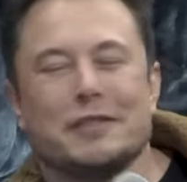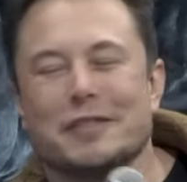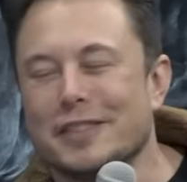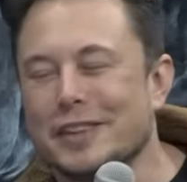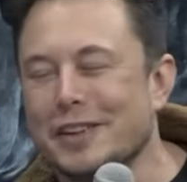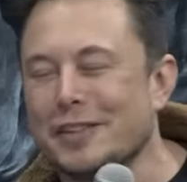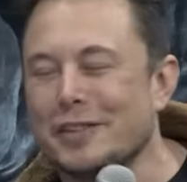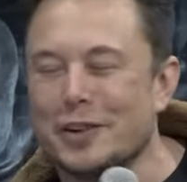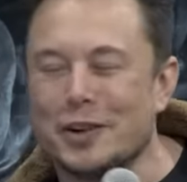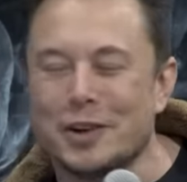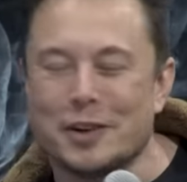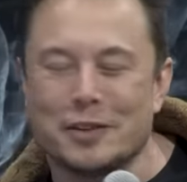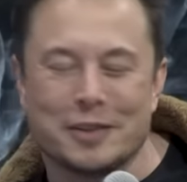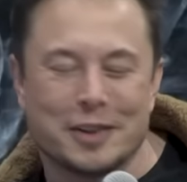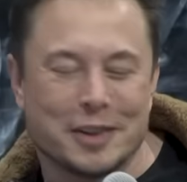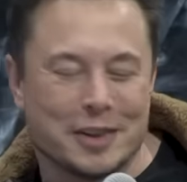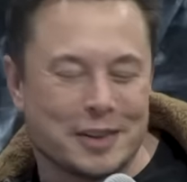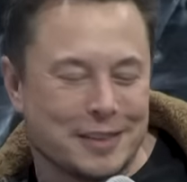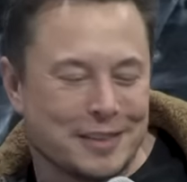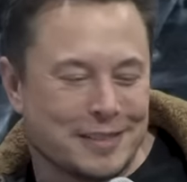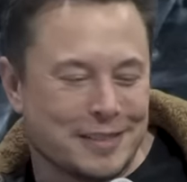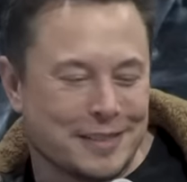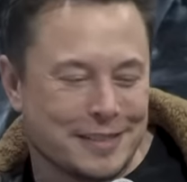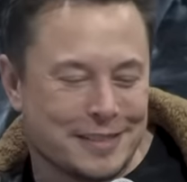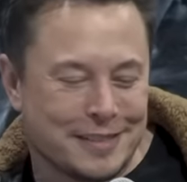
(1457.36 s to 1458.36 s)
Never heard of
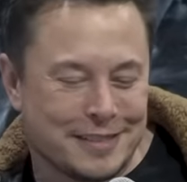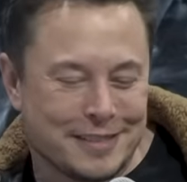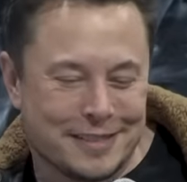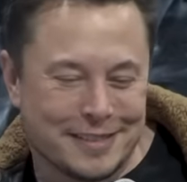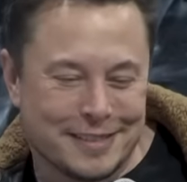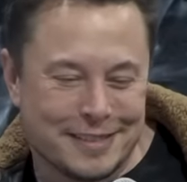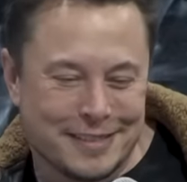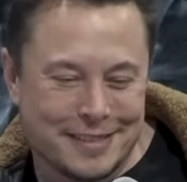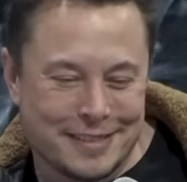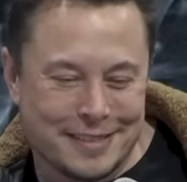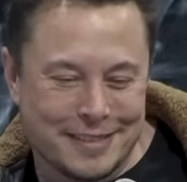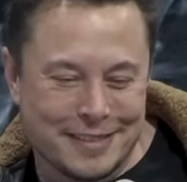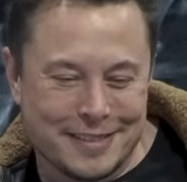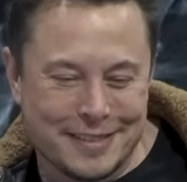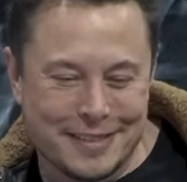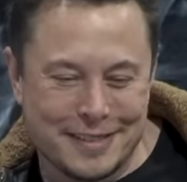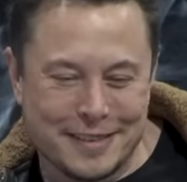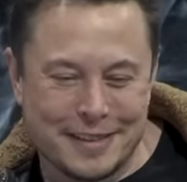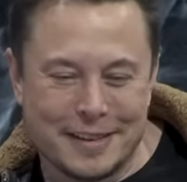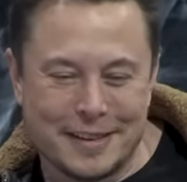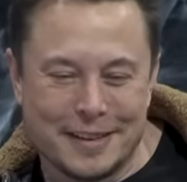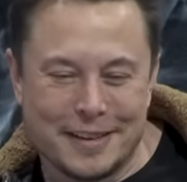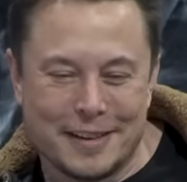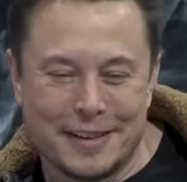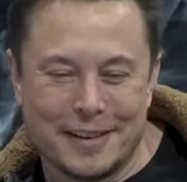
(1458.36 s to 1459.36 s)
it.
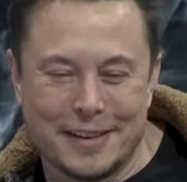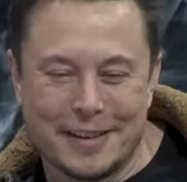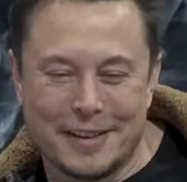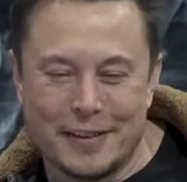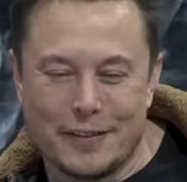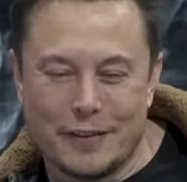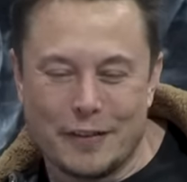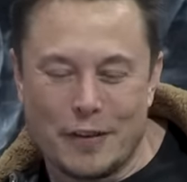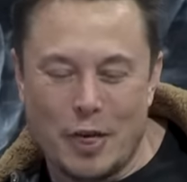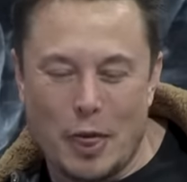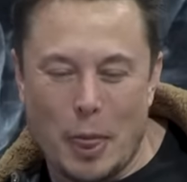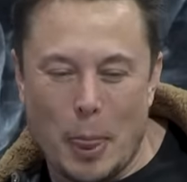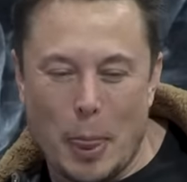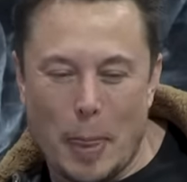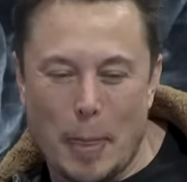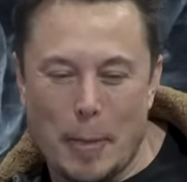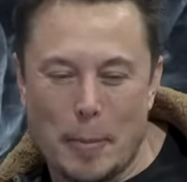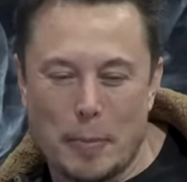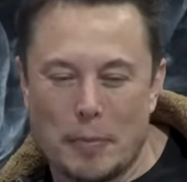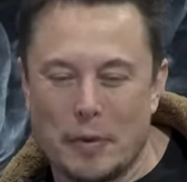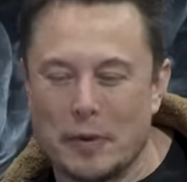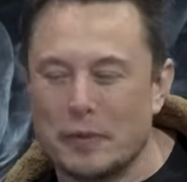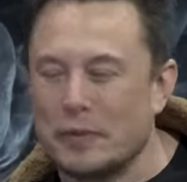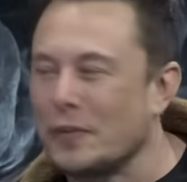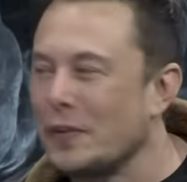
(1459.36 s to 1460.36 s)
there's
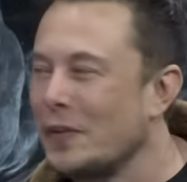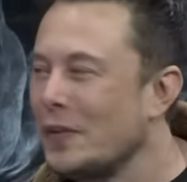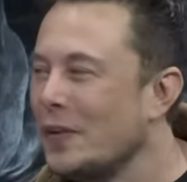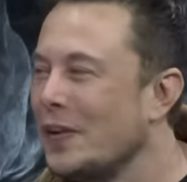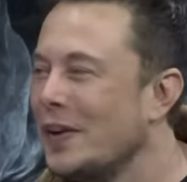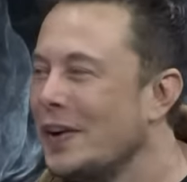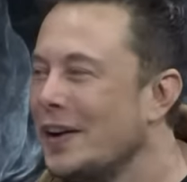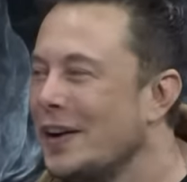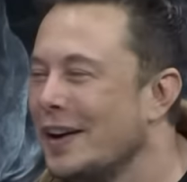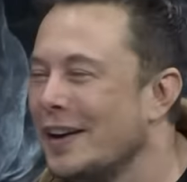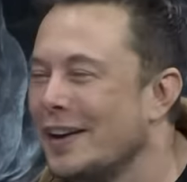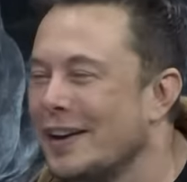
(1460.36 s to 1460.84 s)
there's your answer.